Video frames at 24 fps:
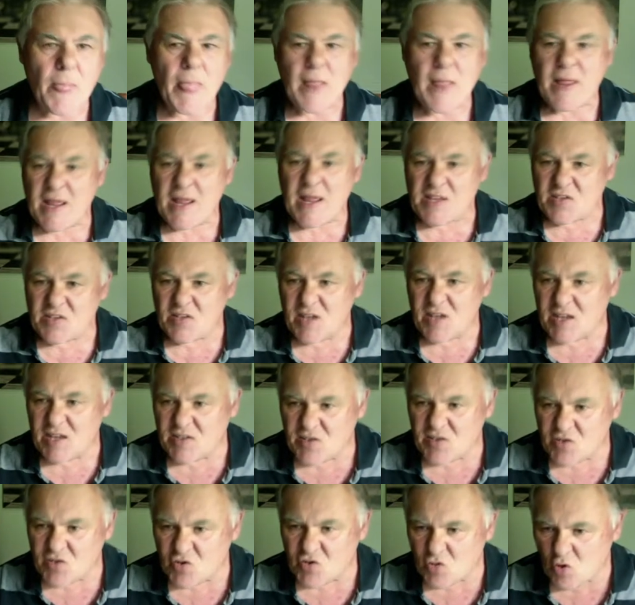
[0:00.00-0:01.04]
That's
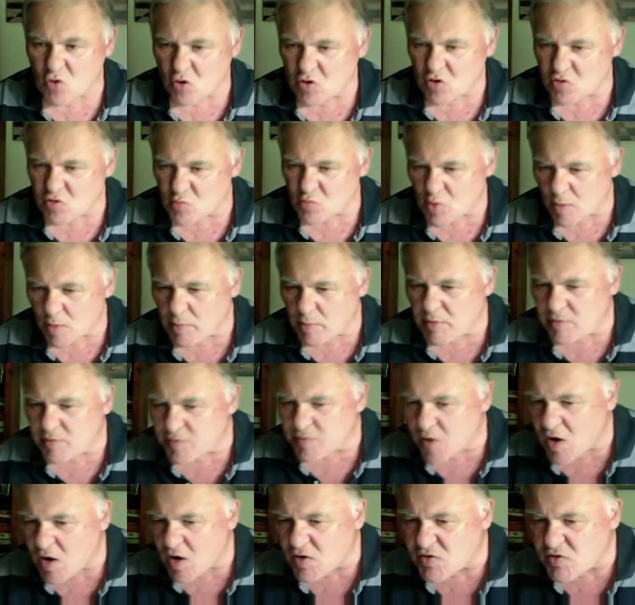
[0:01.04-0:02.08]
as strong as Robert
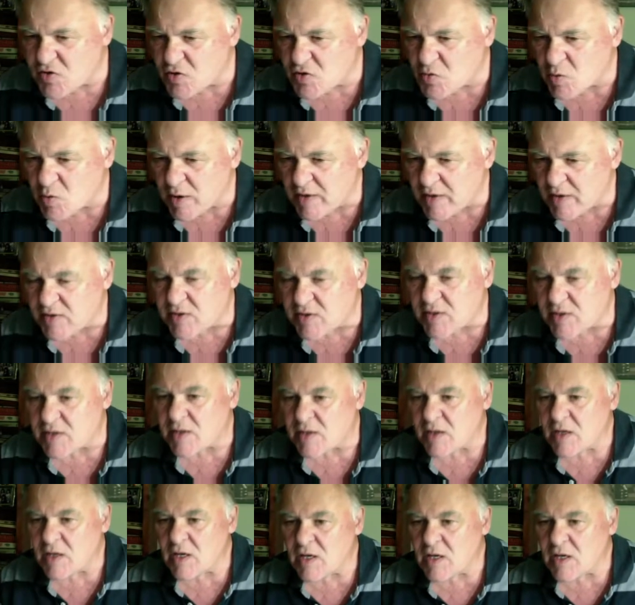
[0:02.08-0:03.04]
Fox's rating.